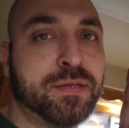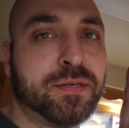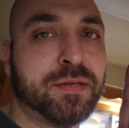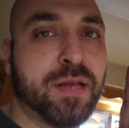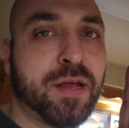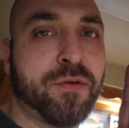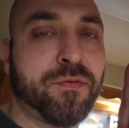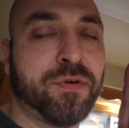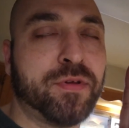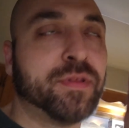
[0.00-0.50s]

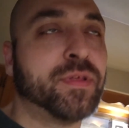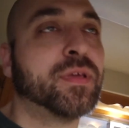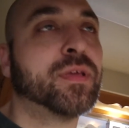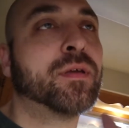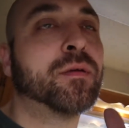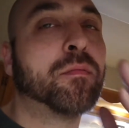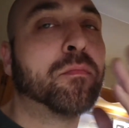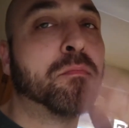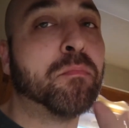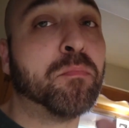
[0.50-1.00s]
Not really,
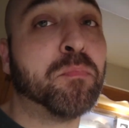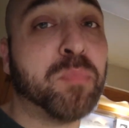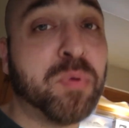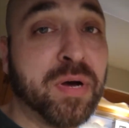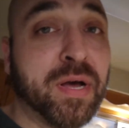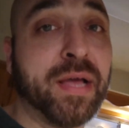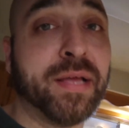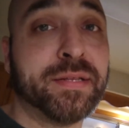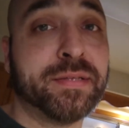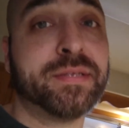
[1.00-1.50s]

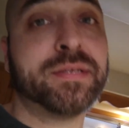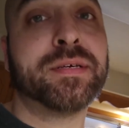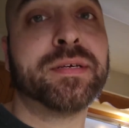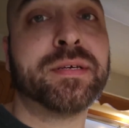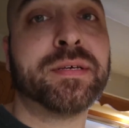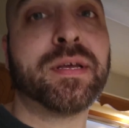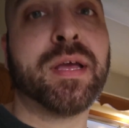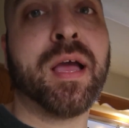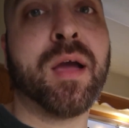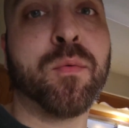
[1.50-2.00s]
but
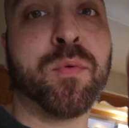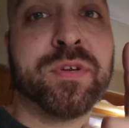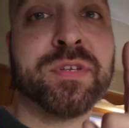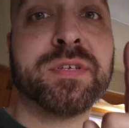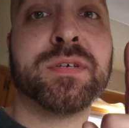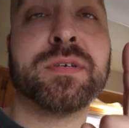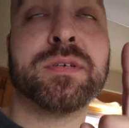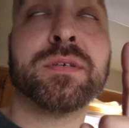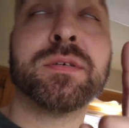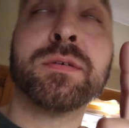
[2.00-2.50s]
I went
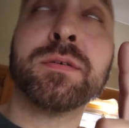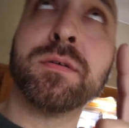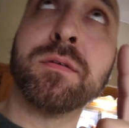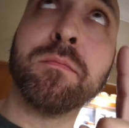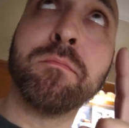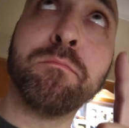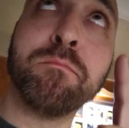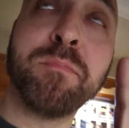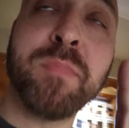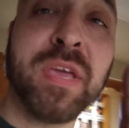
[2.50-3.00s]
to
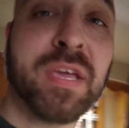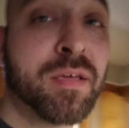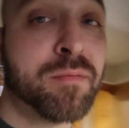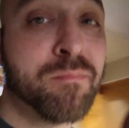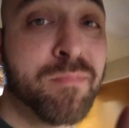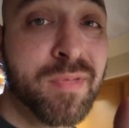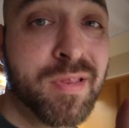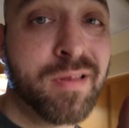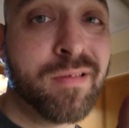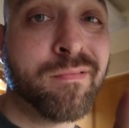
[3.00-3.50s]

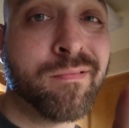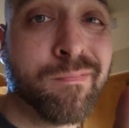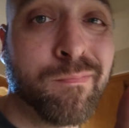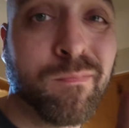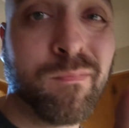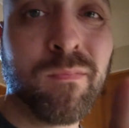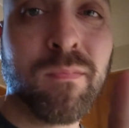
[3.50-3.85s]
McMenamin,